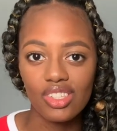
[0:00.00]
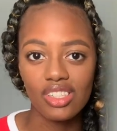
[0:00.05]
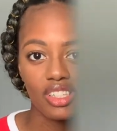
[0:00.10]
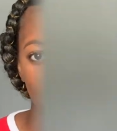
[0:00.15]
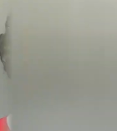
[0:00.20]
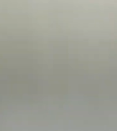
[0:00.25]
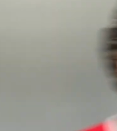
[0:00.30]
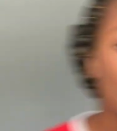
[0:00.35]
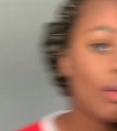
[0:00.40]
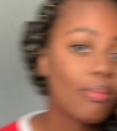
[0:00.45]
So
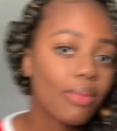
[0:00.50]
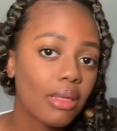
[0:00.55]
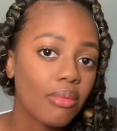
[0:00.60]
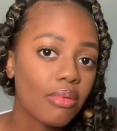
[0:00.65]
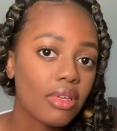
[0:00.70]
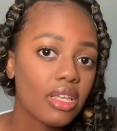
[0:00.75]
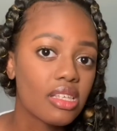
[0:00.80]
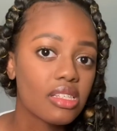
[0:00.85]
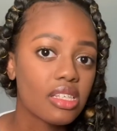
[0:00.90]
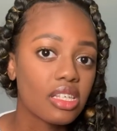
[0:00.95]
my baby
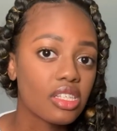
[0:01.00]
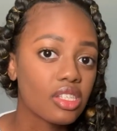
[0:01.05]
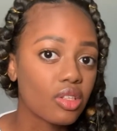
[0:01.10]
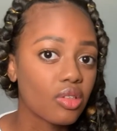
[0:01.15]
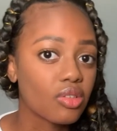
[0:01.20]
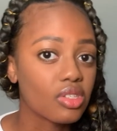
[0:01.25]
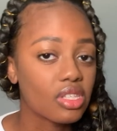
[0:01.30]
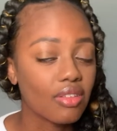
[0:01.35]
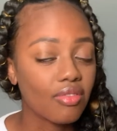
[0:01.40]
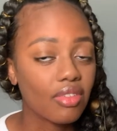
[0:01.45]
is
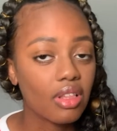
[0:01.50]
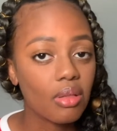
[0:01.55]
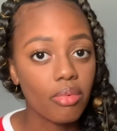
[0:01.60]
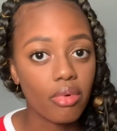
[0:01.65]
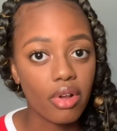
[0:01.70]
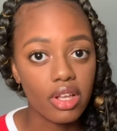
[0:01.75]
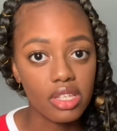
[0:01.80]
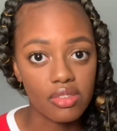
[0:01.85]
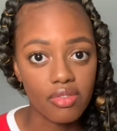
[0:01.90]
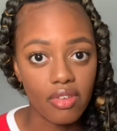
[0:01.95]
exclusively
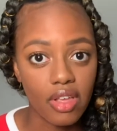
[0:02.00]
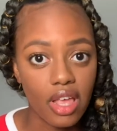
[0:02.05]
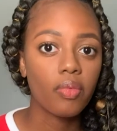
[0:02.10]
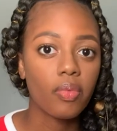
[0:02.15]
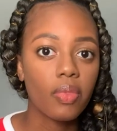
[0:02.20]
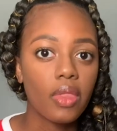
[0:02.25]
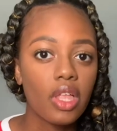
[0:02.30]
breastfed.